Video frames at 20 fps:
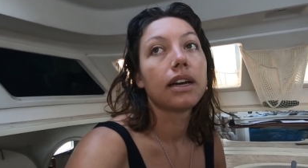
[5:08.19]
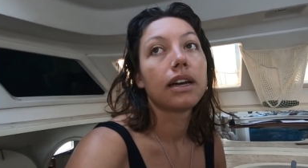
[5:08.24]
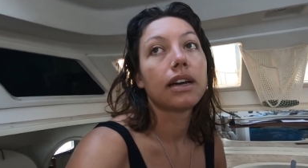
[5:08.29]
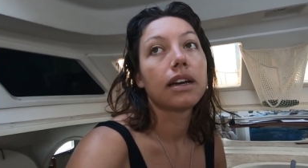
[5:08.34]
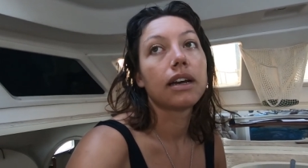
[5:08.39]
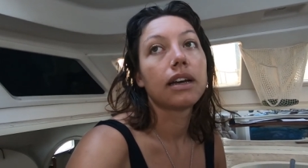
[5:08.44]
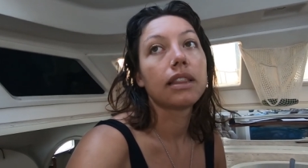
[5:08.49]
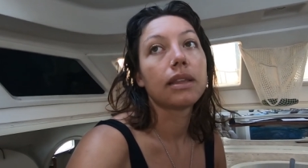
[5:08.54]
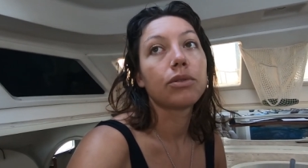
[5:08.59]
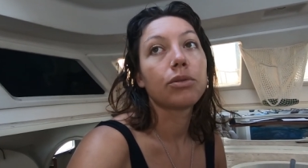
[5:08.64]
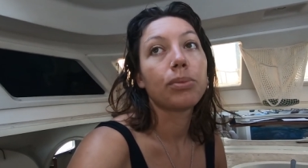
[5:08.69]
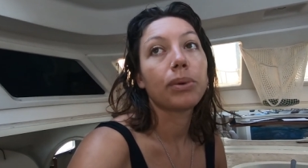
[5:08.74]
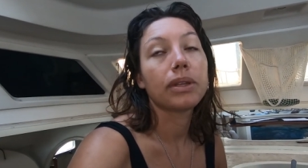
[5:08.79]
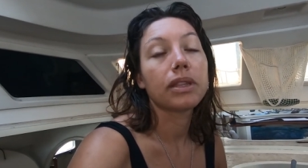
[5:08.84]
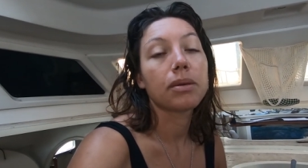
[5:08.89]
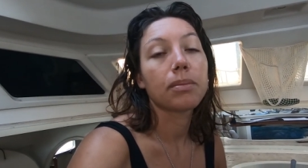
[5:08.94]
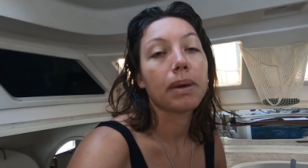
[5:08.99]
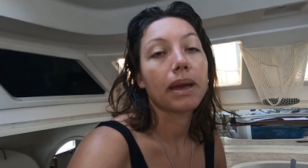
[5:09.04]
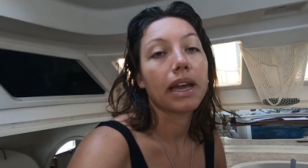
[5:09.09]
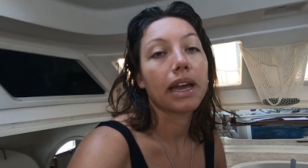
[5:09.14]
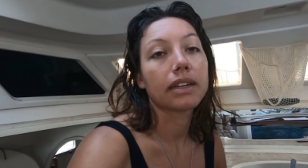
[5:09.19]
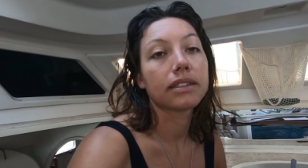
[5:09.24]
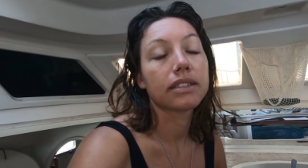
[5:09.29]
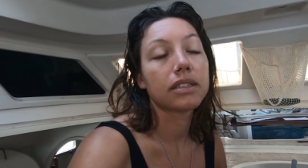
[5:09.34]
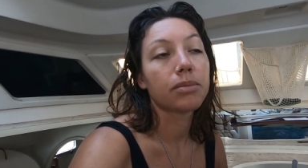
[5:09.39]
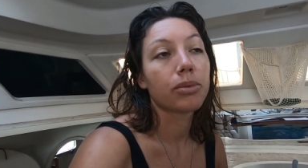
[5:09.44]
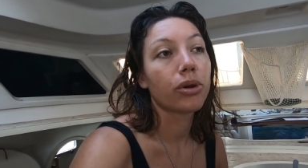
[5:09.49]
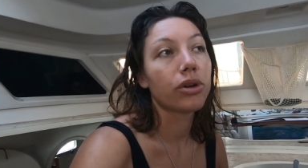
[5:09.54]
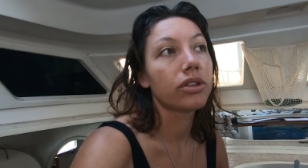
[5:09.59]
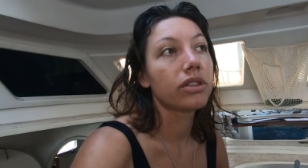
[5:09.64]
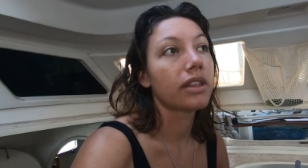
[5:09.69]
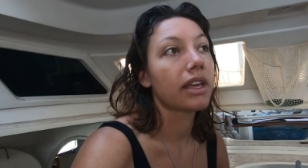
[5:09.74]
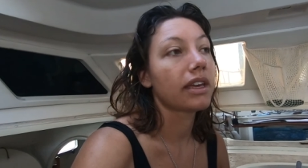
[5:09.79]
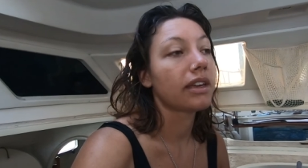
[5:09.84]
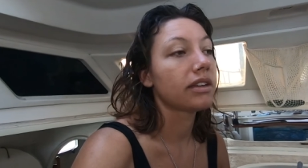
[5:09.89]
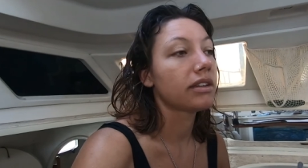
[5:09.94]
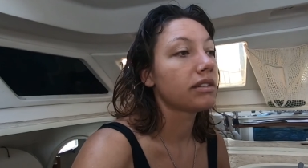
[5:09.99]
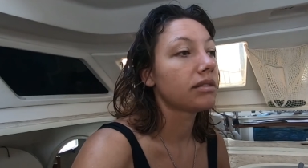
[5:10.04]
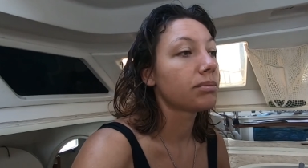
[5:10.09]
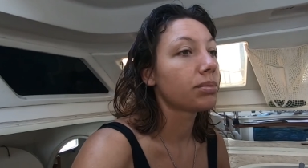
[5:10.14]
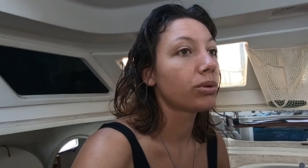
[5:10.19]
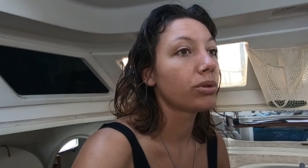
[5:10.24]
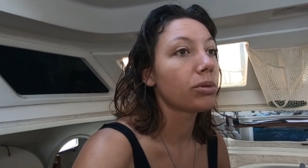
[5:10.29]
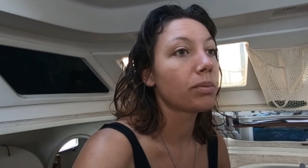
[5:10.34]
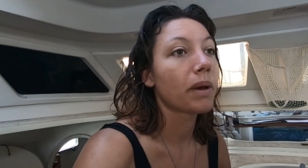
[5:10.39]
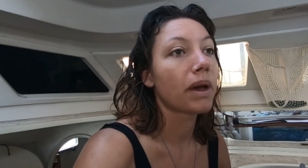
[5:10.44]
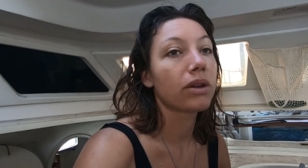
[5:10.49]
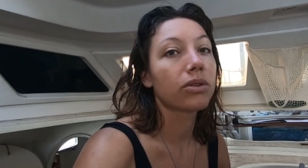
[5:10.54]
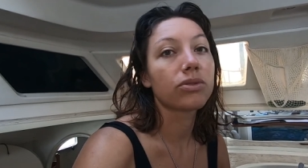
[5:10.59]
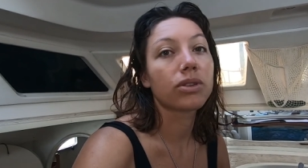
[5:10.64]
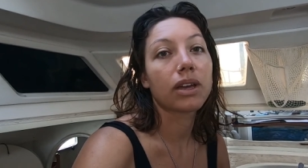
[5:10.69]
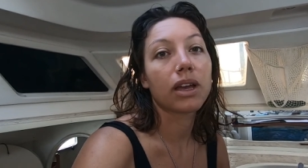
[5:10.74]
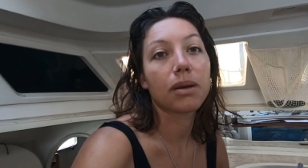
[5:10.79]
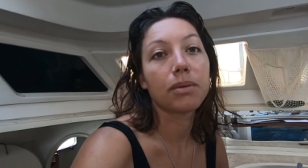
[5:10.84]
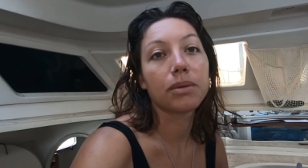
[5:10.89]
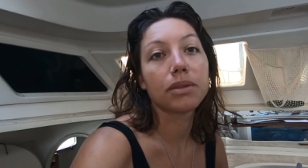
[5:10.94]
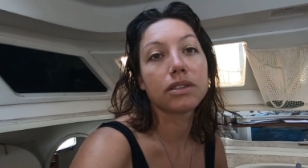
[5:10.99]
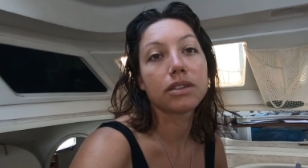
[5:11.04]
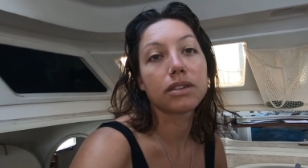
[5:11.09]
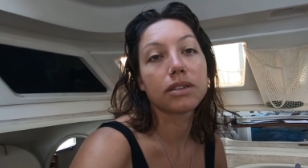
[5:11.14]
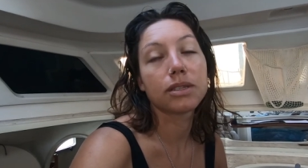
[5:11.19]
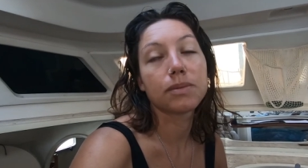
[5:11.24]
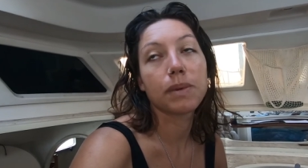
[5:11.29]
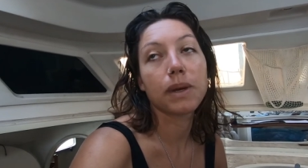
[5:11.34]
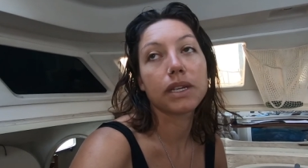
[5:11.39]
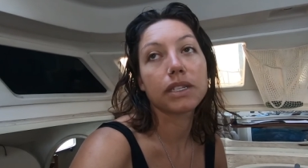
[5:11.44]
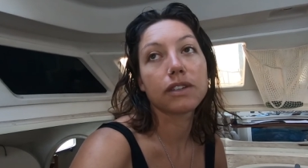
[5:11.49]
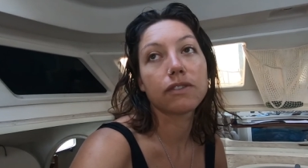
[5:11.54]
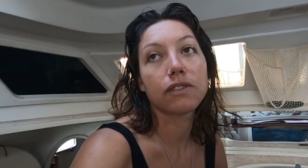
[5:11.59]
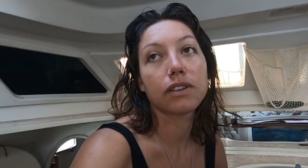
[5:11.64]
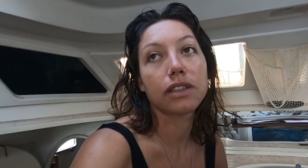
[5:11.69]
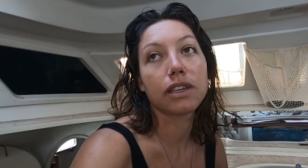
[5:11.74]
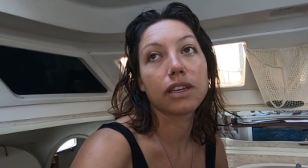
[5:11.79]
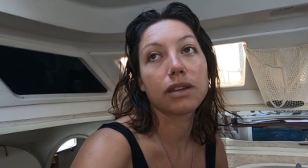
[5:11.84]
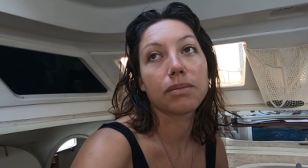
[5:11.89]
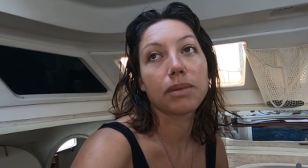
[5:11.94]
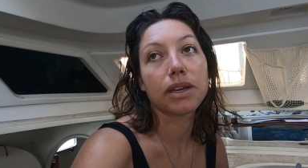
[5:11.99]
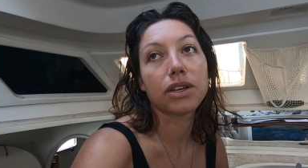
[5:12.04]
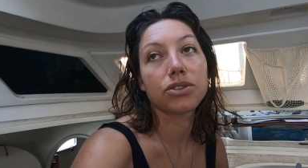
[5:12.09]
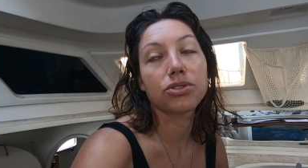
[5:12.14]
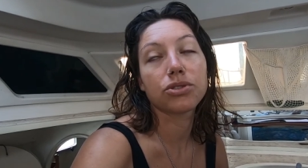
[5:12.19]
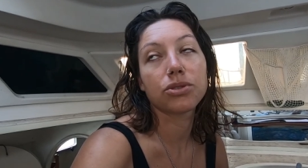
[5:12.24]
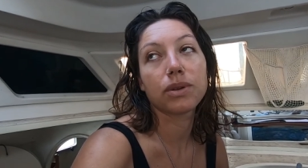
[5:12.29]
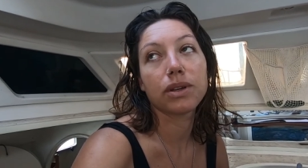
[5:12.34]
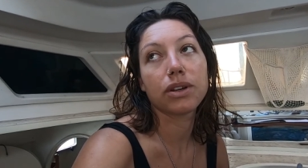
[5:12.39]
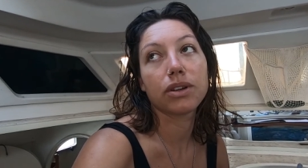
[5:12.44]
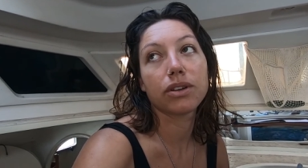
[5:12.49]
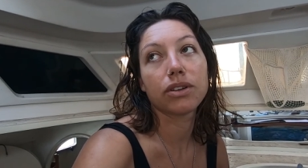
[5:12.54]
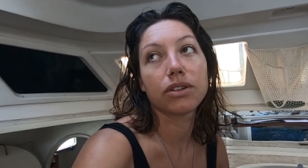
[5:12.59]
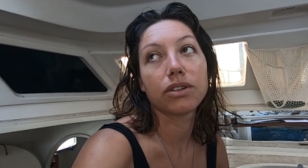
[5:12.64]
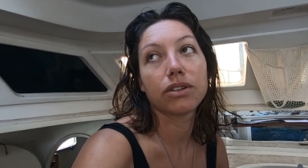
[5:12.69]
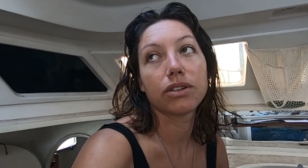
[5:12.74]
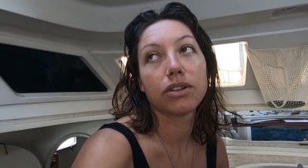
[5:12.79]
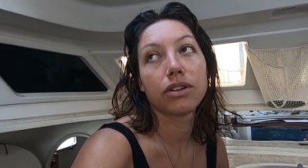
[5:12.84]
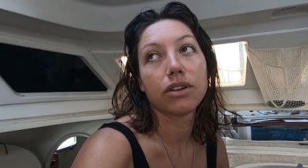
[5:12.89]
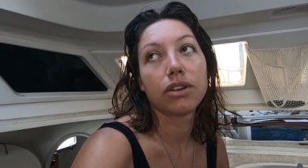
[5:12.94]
Uh, then we'll bring them back out to the boat and they can pull apart all the cupboards and inspect everything and make sure we don't,